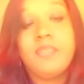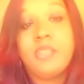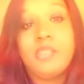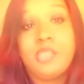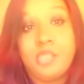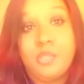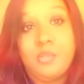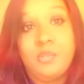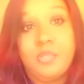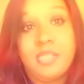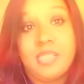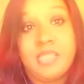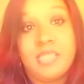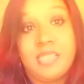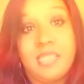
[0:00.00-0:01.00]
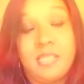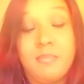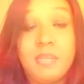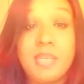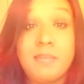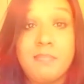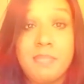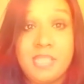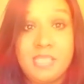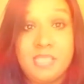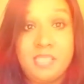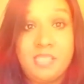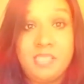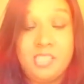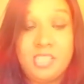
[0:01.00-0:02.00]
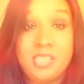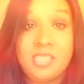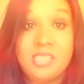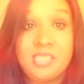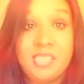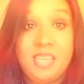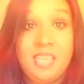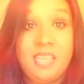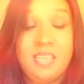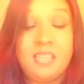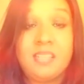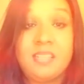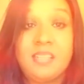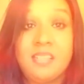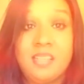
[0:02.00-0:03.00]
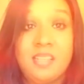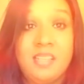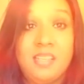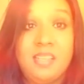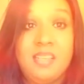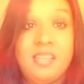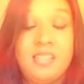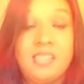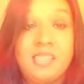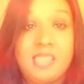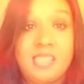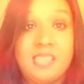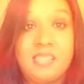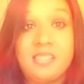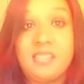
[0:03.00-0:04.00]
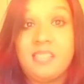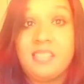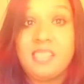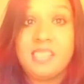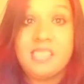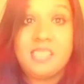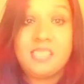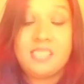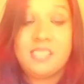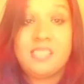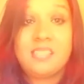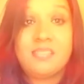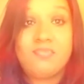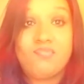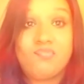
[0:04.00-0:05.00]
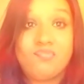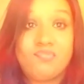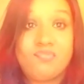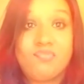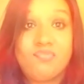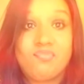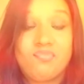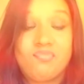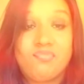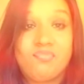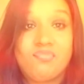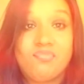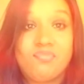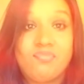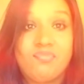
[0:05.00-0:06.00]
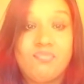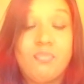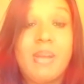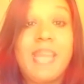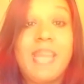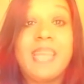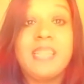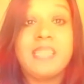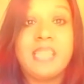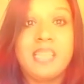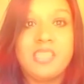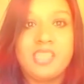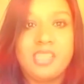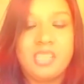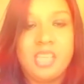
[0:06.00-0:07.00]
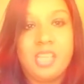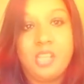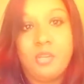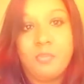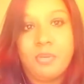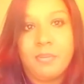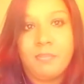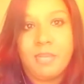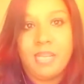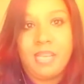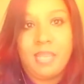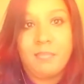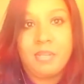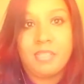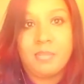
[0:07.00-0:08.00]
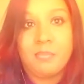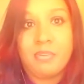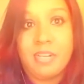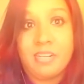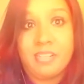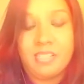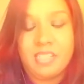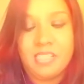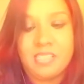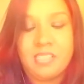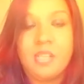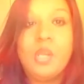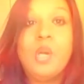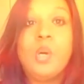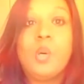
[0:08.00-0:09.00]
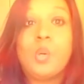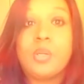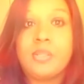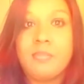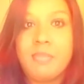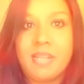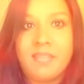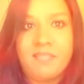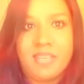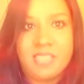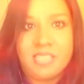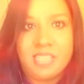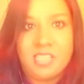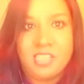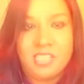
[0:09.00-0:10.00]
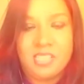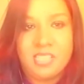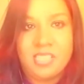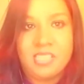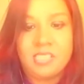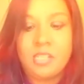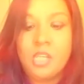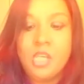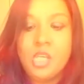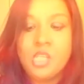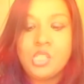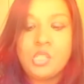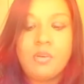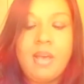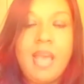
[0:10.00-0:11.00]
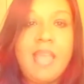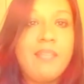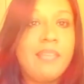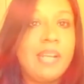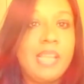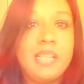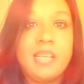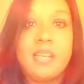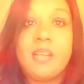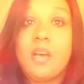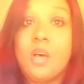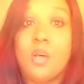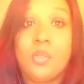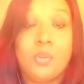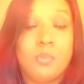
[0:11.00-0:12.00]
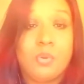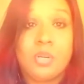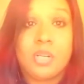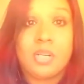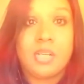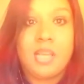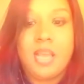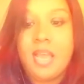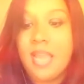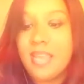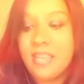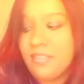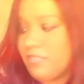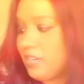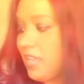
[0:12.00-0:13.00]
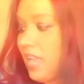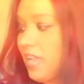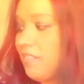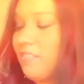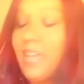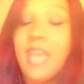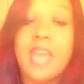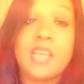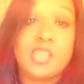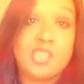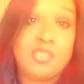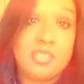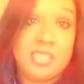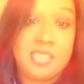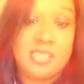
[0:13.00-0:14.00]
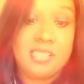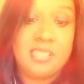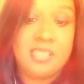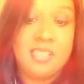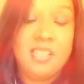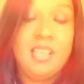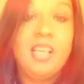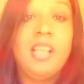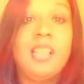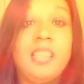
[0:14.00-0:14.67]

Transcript: to do is send me a message and say, sis, this is my intention. Can you put my name on the prayer list or the manifestation list? So I've already done all the work. I even have extras. A